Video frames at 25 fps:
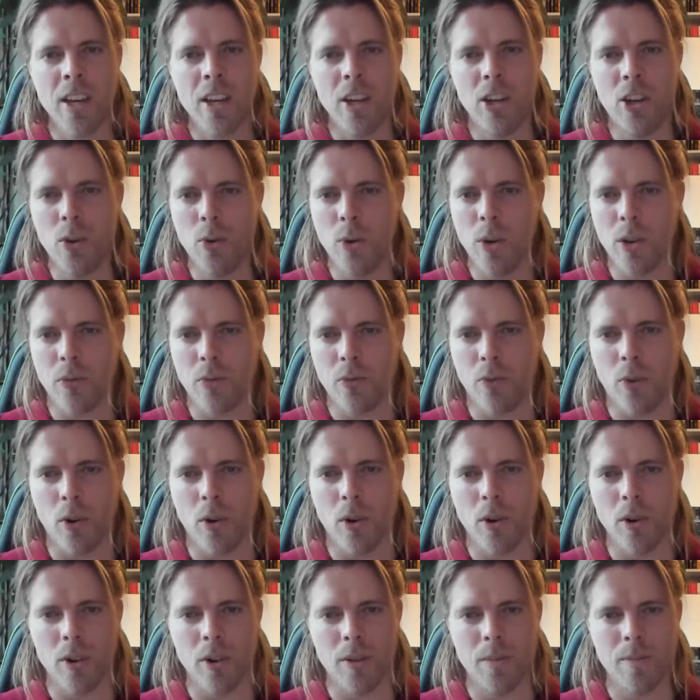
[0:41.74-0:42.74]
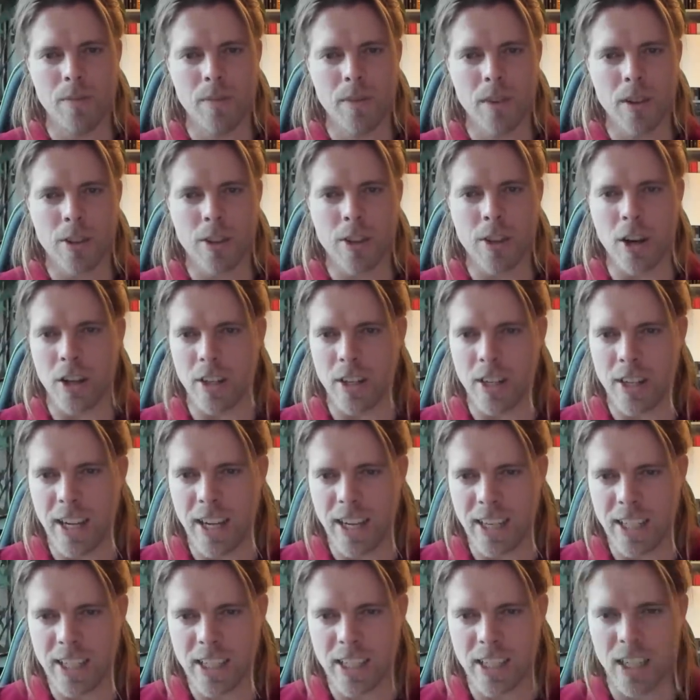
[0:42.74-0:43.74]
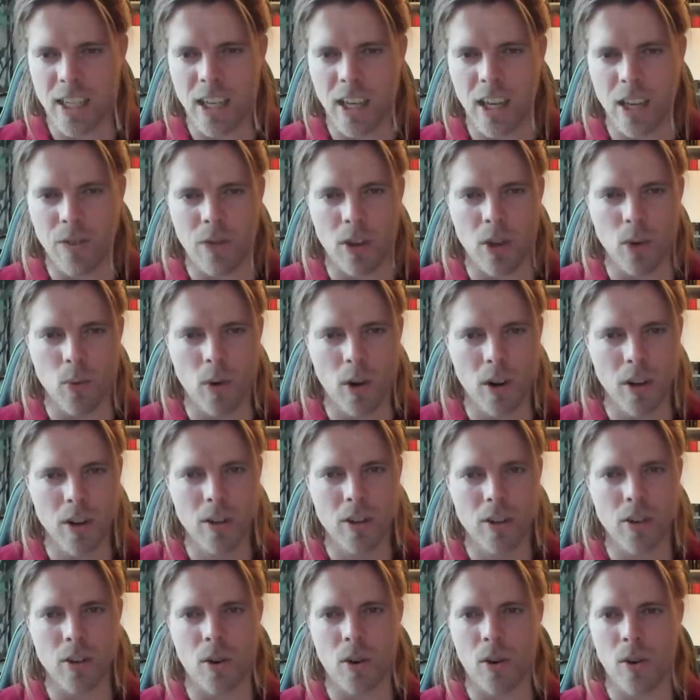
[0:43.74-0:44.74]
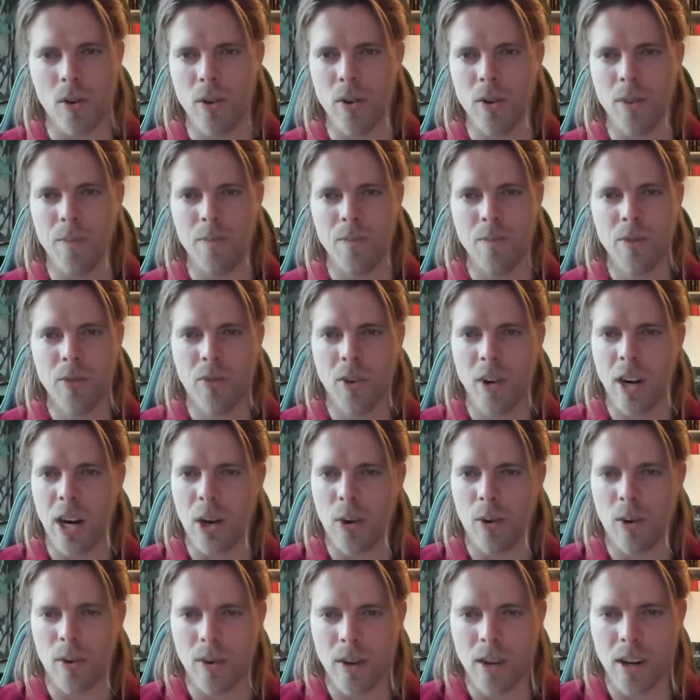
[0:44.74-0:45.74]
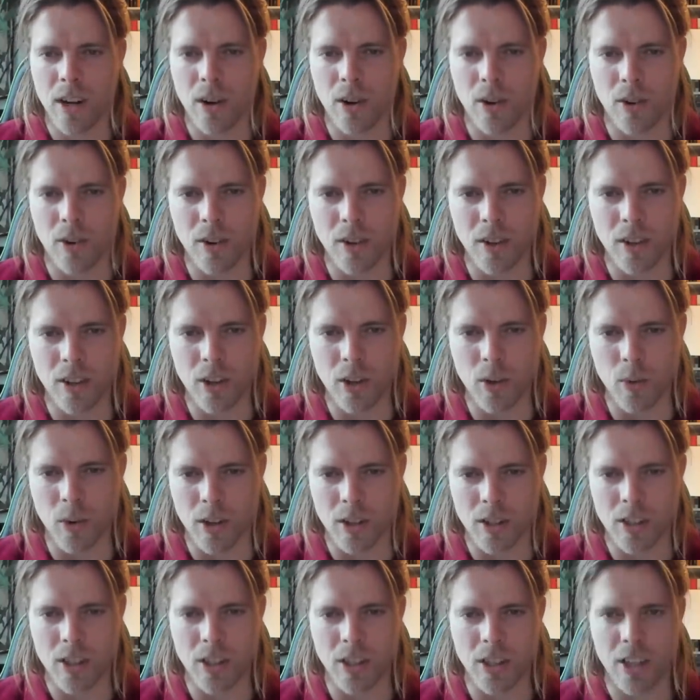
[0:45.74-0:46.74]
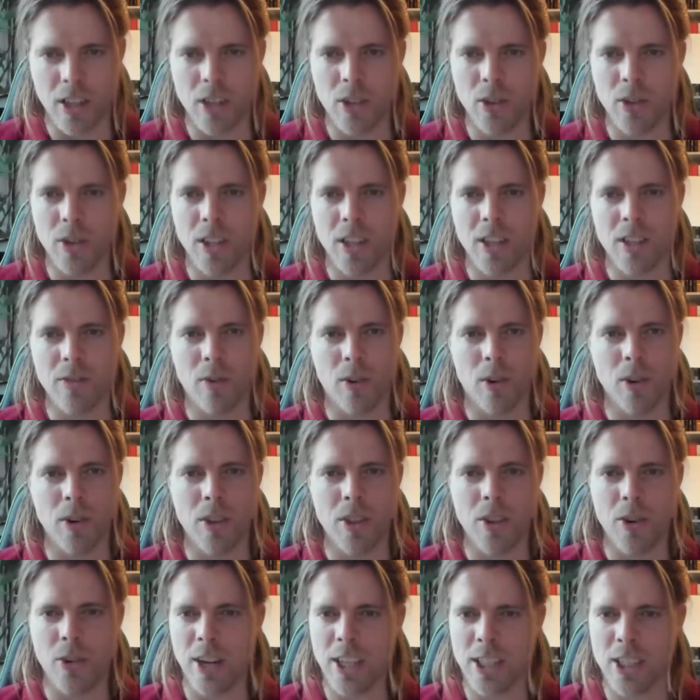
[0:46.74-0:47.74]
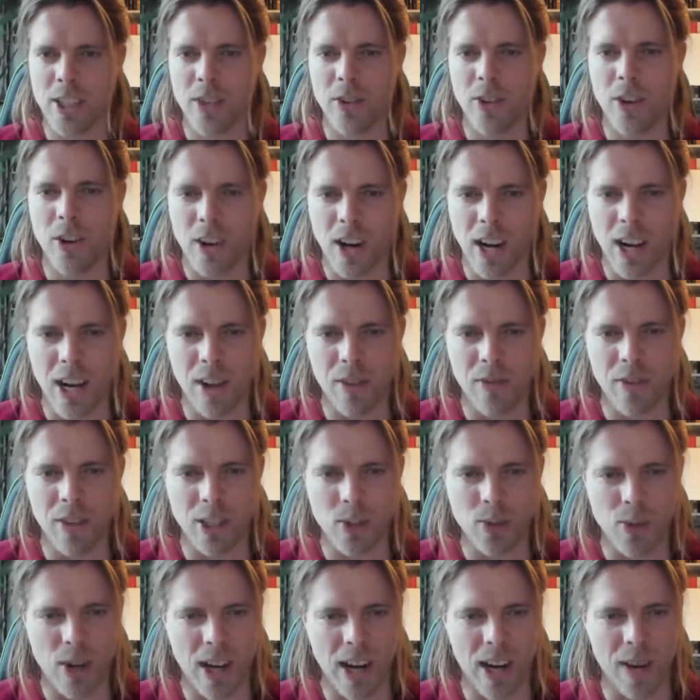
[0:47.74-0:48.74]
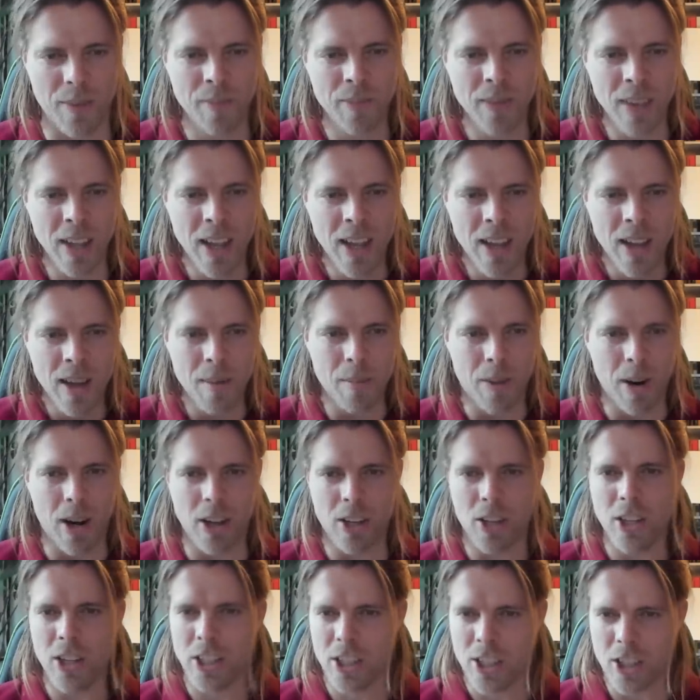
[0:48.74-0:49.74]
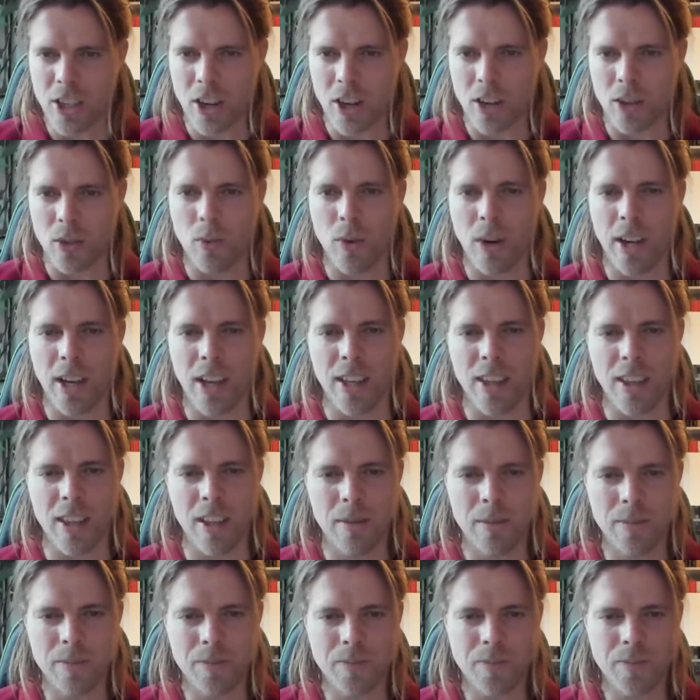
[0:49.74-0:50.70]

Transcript: do it for 30 days if you want, or for how long you want. You can do it for the rest of your life as well, but you can start with